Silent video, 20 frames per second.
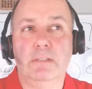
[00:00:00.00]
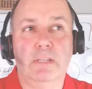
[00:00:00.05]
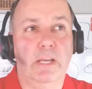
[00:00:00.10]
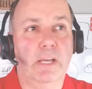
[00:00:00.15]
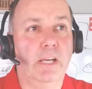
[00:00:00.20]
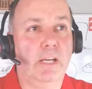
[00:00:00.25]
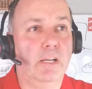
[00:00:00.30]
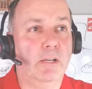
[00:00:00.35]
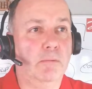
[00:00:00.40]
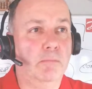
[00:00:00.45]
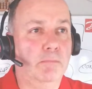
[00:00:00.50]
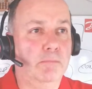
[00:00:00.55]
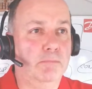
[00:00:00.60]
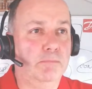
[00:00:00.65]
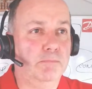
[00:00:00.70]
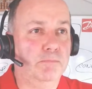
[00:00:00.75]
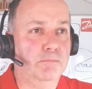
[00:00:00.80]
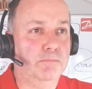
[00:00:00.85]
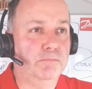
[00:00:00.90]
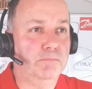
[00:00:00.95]

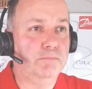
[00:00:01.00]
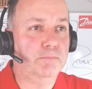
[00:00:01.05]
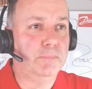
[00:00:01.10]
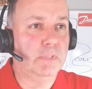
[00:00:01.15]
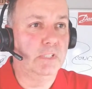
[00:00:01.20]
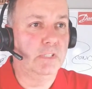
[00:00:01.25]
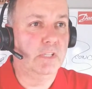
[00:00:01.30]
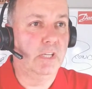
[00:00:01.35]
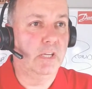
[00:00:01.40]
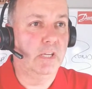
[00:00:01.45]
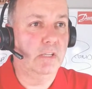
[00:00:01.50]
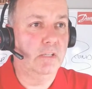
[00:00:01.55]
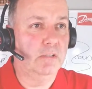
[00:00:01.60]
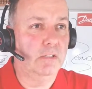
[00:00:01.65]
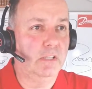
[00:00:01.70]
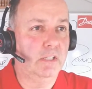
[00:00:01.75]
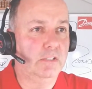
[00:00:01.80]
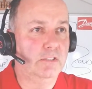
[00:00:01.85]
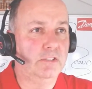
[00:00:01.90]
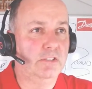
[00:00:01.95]
Okay,
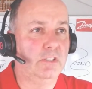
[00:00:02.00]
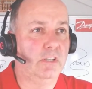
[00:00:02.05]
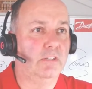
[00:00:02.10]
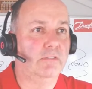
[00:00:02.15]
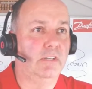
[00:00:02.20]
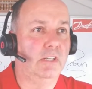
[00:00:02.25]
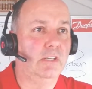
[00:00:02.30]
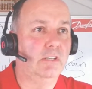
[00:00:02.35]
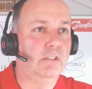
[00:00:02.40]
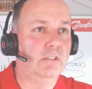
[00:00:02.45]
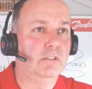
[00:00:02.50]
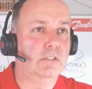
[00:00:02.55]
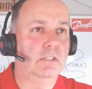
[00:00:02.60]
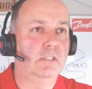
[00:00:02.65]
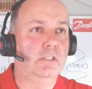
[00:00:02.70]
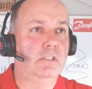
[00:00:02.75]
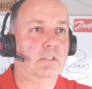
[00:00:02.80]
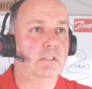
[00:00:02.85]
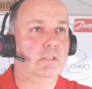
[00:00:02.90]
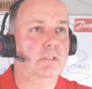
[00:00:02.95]
let's have a look.
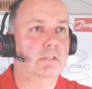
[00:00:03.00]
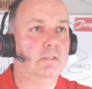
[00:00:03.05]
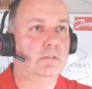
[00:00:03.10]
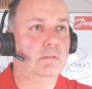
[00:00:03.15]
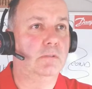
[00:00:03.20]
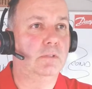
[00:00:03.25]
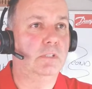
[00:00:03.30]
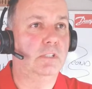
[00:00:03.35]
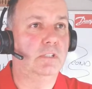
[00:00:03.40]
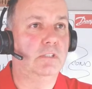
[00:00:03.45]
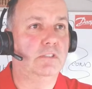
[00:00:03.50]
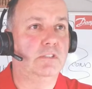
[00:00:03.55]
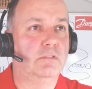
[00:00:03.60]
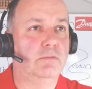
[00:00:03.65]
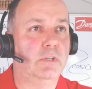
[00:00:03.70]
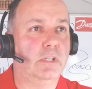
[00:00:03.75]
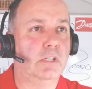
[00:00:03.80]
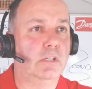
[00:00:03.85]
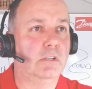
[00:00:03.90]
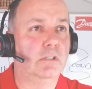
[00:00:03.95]
What else
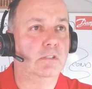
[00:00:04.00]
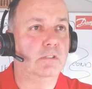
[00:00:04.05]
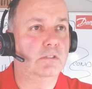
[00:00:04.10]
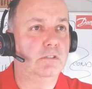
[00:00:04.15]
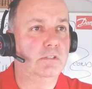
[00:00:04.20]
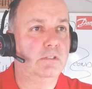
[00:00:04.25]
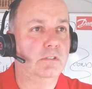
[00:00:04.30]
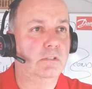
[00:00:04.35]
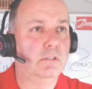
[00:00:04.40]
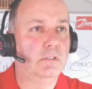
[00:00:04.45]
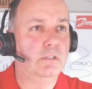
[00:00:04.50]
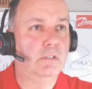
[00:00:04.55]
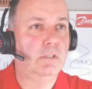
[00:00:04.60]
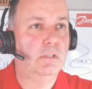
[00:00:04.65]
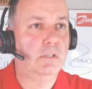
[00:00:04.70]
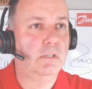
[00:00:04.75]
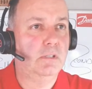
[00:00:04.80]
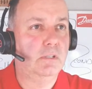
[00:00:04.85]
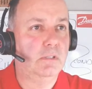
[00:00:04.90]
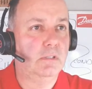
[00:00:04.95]
have we got?
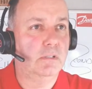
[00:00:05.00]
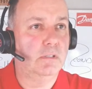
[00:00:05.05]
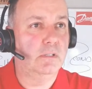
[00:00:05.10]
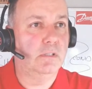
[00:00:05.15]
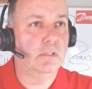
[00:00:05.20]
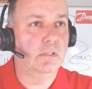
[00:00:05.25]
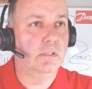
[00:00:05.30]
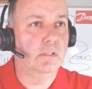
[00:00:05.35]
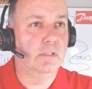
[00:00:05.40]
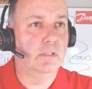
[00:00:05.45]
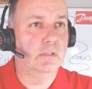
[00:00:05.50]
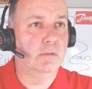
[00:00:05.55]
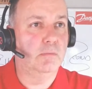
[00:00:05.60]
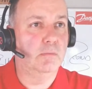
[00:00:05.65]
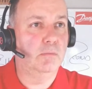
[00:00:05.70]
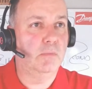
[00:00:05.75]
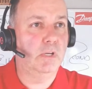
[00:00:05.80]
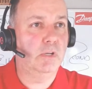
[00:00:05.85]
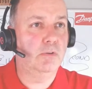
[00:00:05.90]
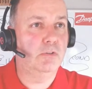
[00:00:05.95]

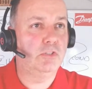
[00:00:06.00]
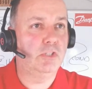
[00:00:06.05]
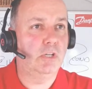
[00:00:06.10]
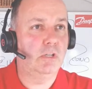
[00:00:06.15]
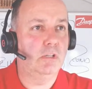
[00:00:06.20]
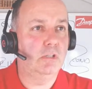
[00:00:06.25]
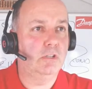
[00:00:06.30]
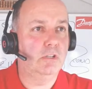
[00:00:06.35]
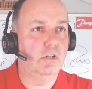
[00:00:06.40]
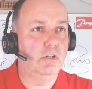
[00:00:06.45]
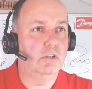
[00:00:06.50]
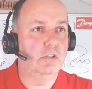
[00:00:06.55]
Microchannel